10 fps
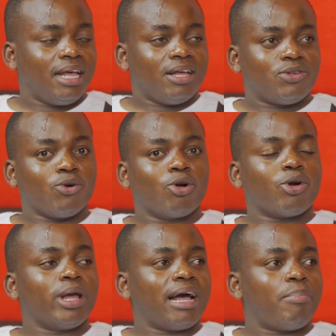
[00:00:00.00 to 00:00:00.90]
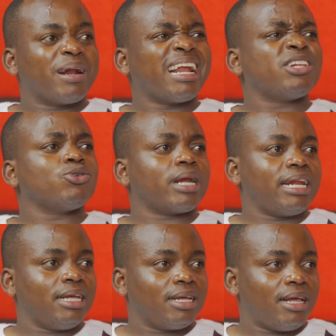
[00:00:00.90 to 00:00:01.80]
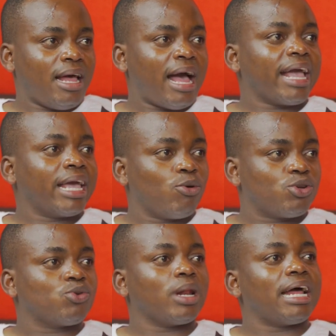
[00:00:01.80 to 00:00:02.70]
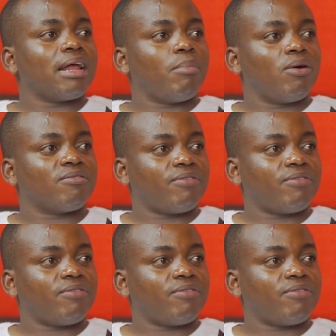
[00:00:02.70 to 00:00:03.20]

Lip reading: So growing up, naturally, I got to learn about